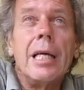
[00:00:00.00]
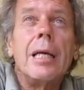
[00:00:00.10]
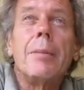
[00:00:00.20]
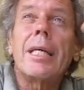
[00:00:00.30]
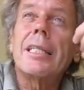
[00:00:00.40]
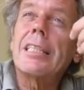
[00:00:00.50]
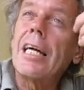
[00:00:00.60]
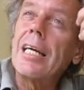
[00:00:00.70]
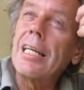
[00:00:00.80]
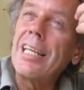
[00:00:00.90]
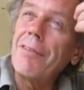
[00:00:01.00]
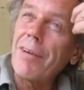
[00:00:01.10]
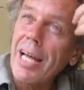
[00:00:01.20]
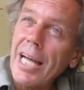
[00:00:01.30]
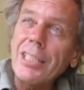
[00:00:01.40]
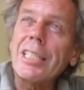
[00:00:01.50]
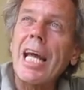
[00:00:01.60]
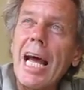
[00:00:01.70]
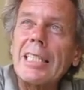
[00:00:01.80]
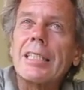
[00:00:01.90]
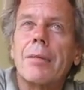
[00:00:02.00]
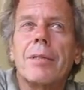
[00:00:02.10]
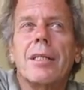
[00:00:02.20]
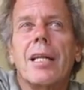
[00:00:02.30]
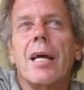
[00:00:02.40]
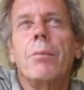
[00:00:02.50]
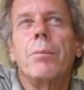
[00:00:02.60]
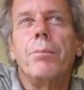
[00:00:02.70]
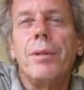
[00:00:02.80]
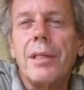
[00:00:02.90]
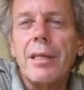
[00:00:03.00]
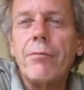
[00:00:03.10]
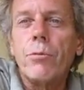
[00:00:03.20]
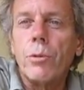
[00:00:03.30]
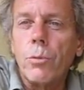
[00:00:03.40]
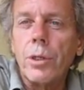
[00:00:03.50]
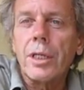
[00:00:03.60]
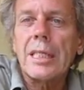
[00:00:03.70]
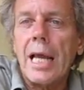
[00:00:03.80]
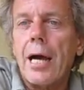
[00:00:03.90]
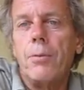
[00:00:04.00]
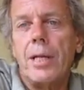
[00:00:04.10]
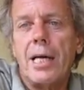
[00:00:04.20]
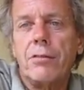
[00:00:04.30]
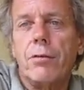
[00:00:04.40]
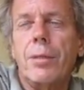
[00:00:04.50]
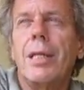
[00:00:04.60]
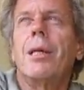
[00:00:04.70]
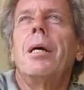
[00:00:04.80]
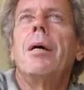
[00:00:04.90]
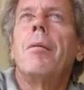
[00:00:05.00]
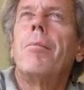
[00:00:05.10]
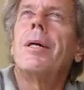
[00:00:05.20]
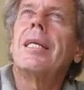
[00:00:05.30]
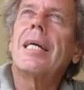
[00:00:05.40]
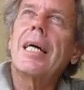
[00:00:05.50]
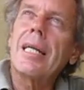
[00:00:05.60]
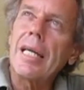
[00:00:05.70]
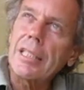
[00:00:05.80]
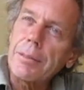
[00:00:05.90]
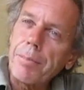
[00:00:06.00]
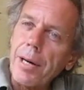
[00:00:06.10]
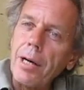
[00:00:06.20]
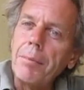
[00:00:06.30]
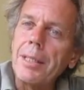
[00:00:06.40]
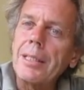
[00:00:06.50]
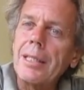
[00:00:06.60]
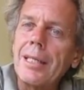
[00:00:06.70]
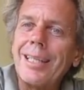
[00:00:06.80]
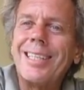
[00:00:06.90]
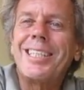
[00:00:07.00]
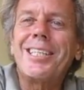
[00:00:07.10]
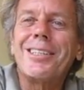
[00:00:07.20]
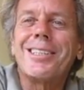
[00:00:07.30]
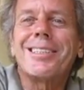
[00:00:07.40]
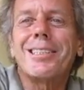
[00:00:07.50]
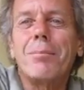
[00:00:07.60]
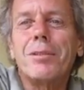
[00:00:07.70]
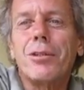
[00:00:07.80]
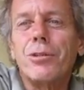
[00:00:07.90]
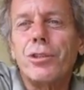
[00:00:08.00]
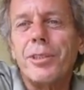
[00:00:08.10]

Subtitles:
Because if I actually had something that I believed would work, yeah, I would ask for money. But you got to experiment until there's some social